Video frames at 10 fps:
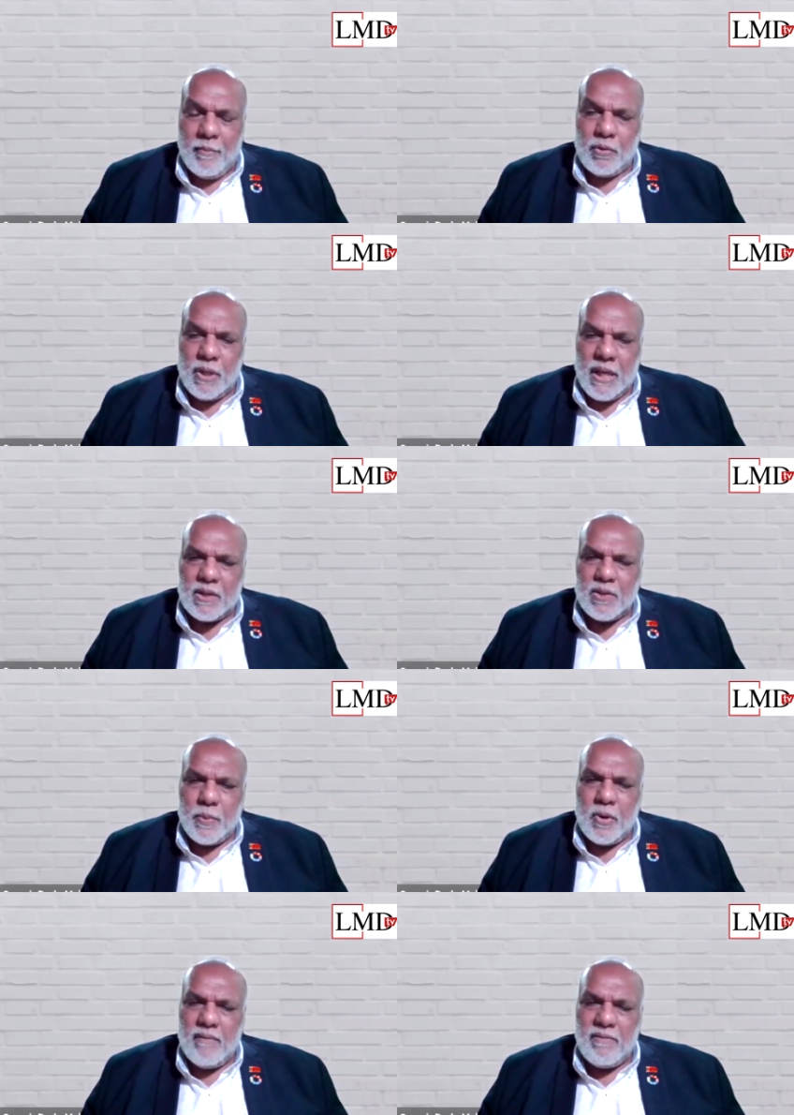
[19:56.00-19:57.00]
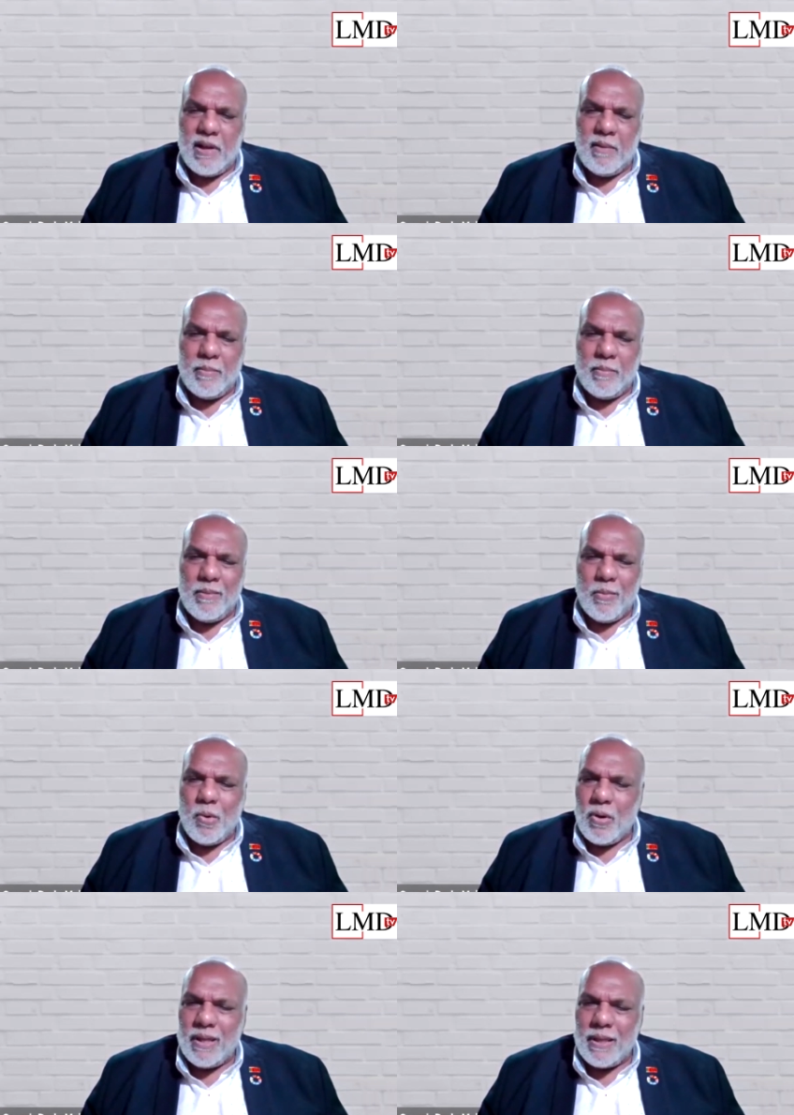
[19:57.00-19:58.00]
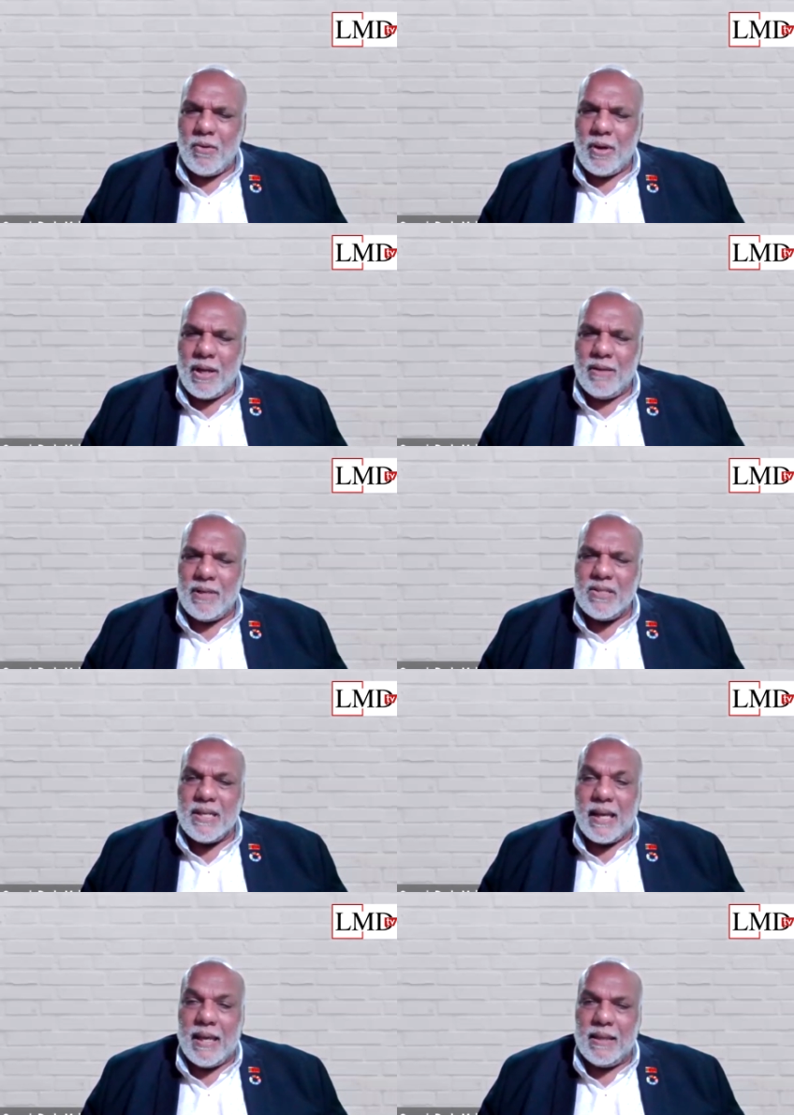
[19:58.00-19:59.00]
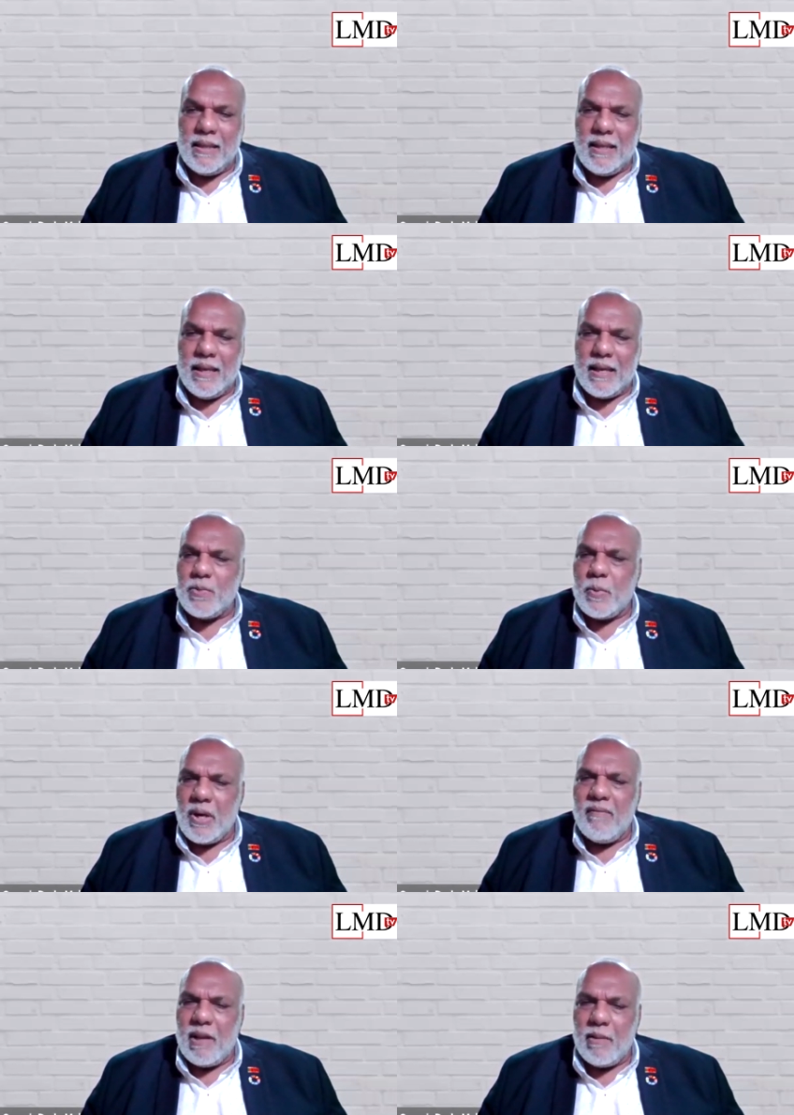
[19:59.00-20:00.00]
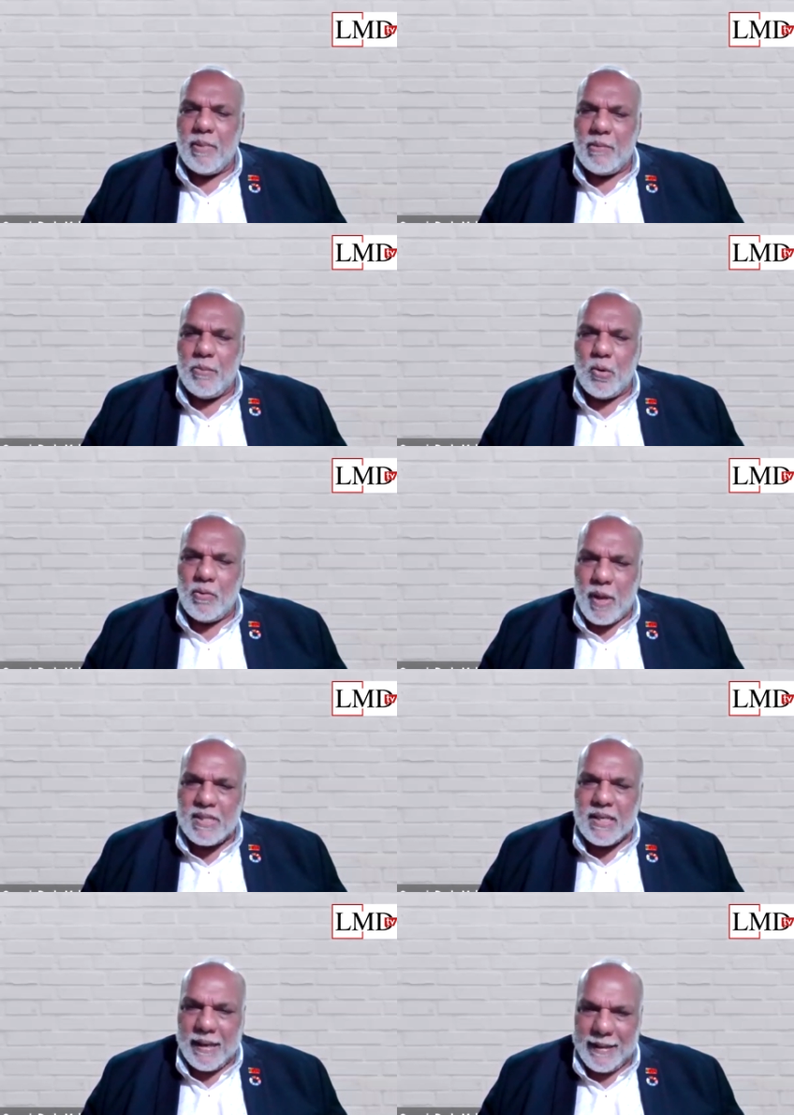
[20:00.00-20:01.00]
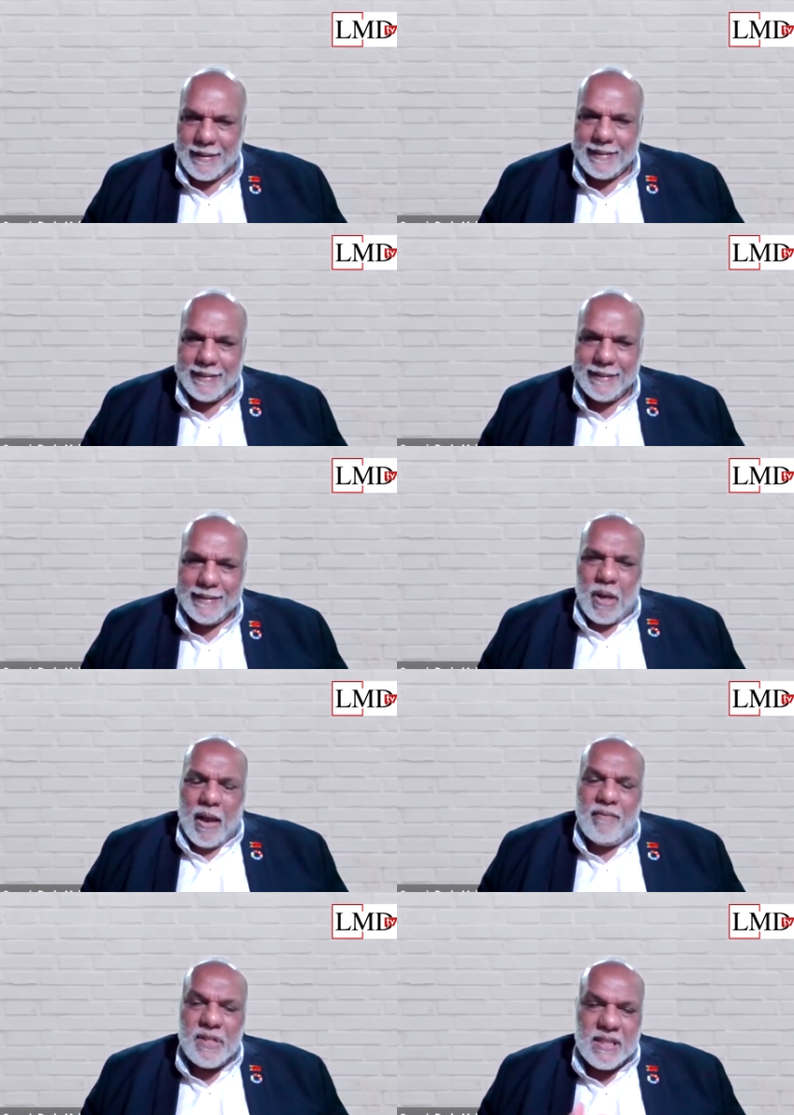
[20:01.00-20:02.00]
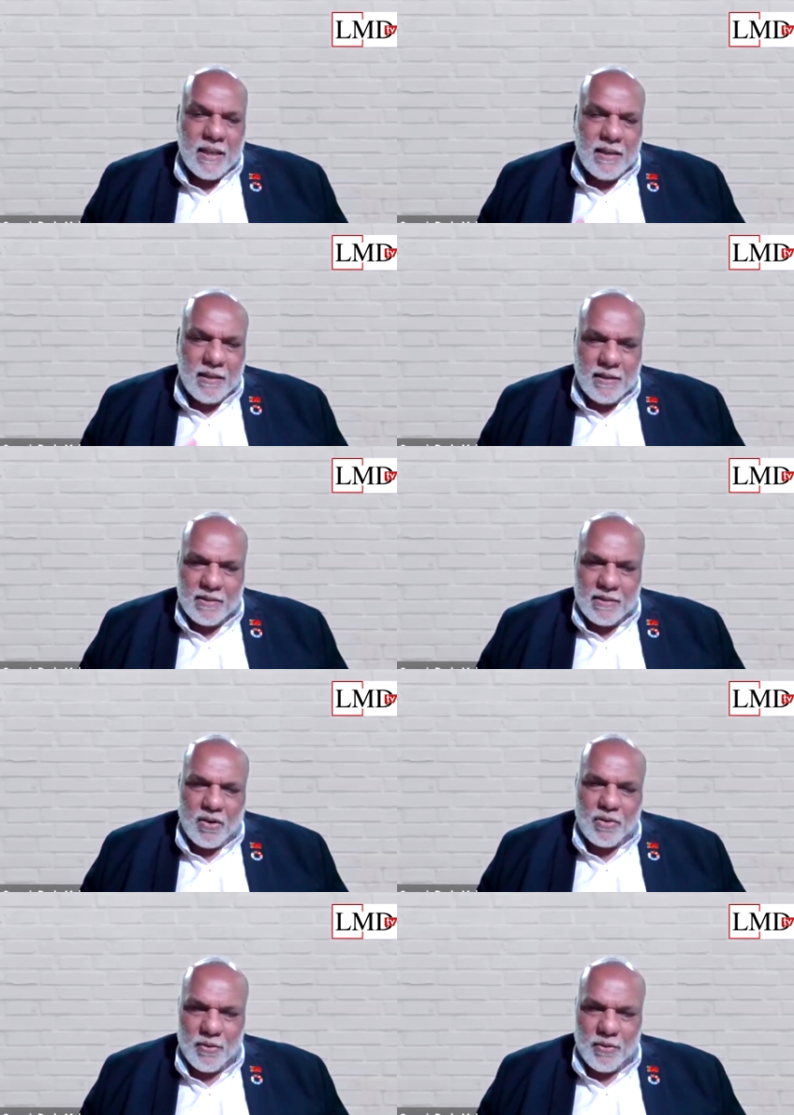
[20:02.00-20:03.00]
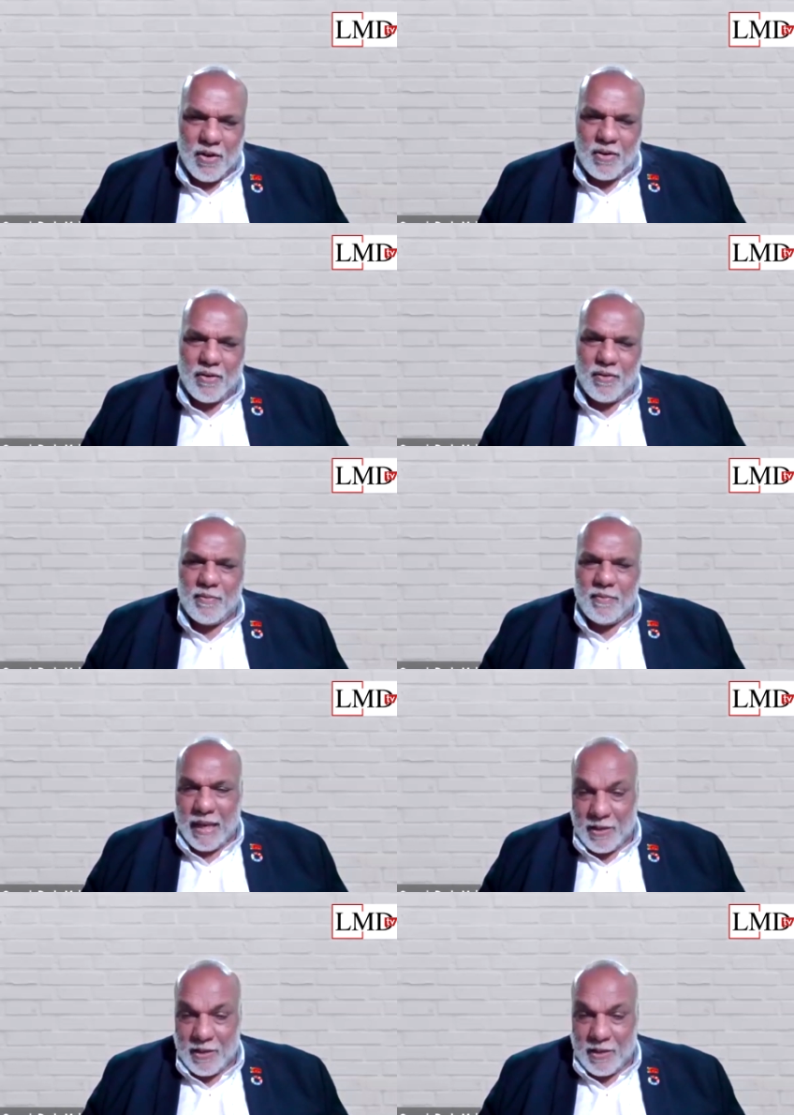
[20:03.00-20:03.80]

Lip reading: come to the Export Development Board without even checking the Export Development Board website. I've still talked to a lot of